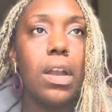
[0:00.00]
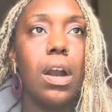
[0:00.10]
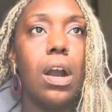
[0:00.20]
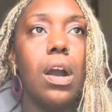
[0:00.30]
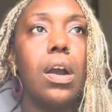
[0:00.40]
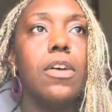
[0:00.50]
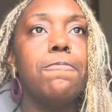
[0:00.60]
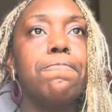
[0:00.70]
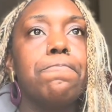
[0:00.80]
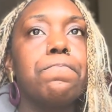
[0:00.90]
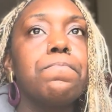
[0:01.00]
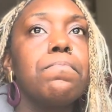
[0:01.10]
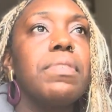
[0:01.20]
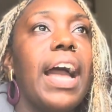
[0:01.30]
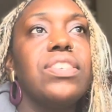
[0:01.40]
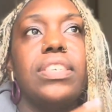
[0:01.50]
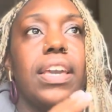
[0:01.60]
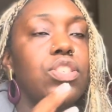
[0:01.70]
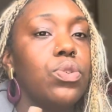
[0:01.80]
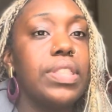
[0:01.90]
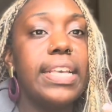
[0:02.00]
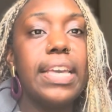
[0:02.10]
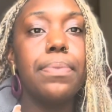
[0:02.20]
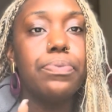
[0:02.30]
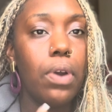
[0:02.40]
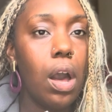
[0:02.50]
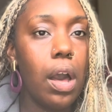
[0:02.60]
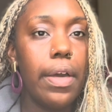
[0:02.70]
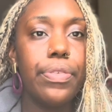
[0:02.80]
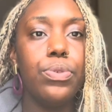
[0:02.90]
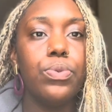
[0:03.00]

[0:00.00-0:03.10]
So they say broth,